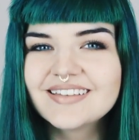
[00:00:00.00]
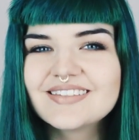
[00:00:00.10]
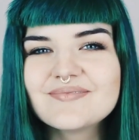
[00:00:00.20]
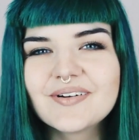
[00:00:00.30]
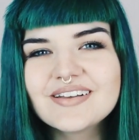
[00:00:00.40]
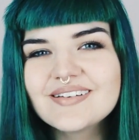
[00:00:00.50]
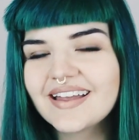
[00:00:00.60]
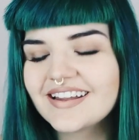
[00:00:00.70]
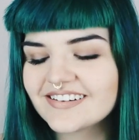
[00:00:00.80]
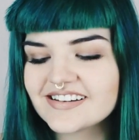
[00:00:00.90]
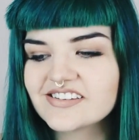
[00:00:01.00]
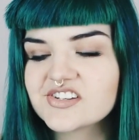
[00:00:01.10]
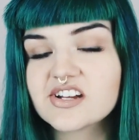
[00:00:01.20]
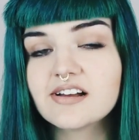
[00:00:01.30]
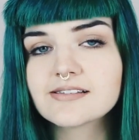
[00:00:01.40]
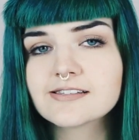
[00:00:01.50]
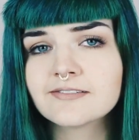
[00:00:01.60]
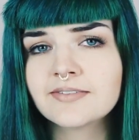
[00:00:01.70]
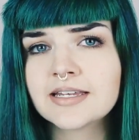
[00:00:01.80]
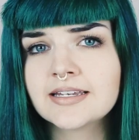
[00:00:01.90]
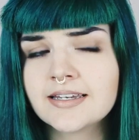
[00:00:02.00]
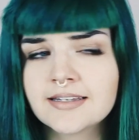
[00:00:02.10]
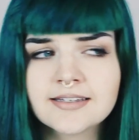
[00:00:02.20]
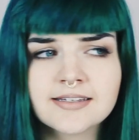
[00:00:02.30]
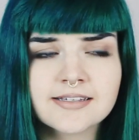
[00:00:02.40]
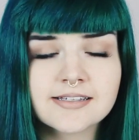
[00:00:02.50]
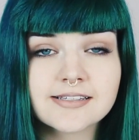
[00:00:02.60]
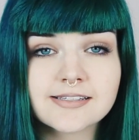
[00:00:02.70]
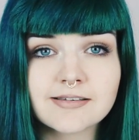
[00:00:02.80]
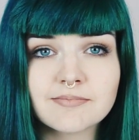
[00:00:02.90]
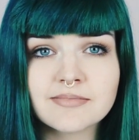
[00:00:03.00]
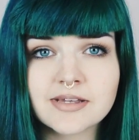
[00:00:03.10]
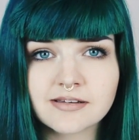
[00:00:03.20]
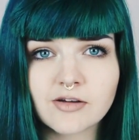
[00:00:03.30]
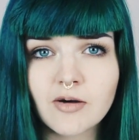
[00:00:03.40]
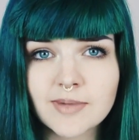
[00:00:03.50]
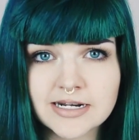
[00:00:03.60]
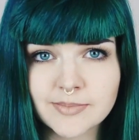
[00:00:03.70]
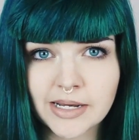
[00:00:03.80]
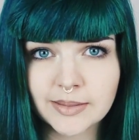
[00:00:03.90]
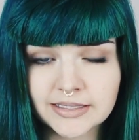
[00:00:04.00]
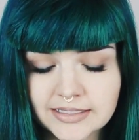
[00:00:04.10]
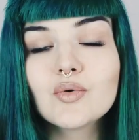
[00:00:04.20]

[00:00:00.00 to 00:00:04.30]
the more you increase your chance of like some comment about it.